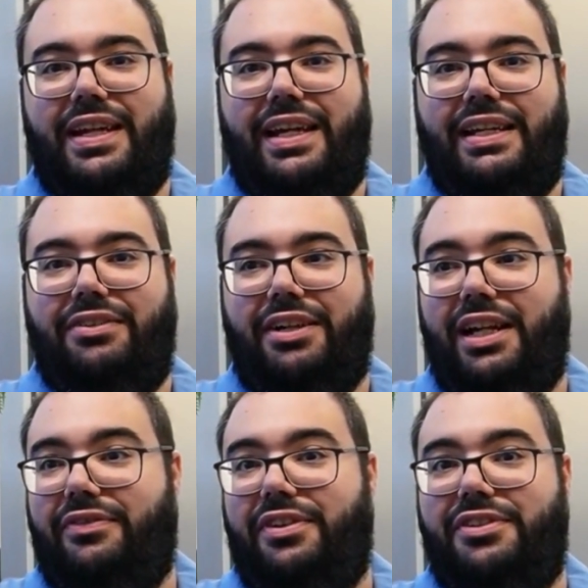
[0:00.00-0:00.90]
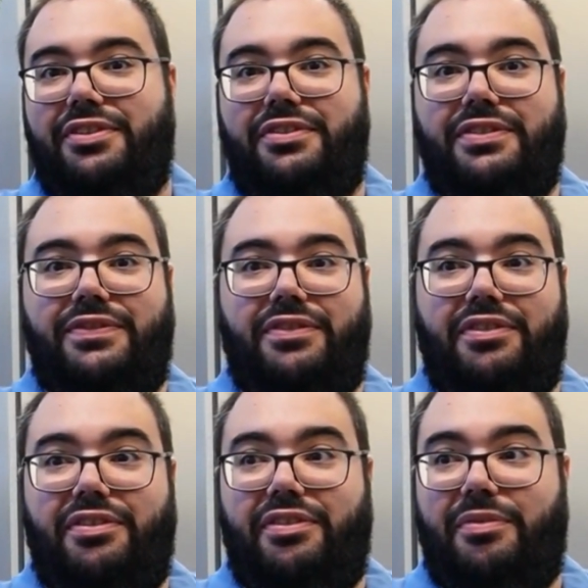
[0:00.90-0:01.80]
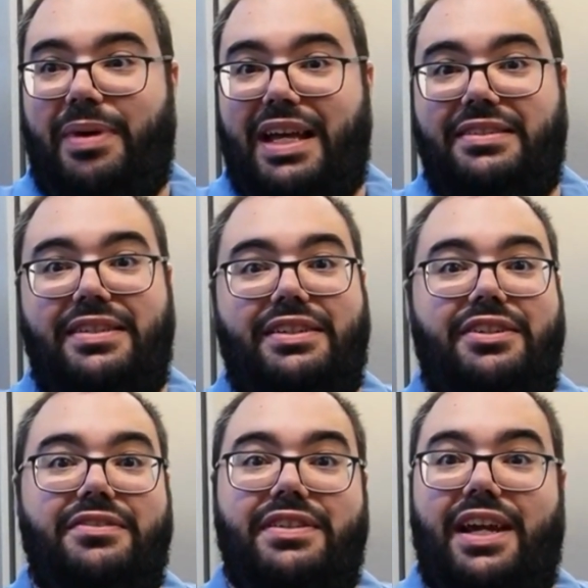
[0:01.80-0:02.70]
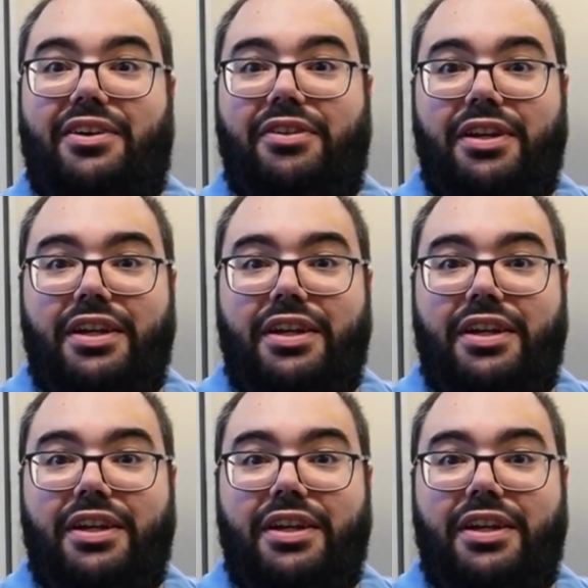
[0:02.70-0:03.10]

at Inorganic Ventures for the past 10 years now.